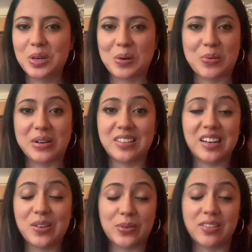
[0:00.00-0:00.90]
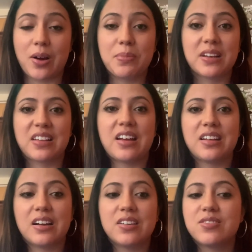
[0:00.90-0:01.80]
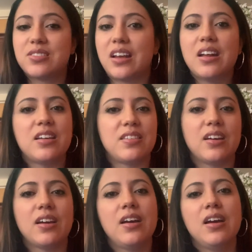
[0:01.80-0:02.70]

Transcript: No, it wasn't. It was not, because I didn't understand anything.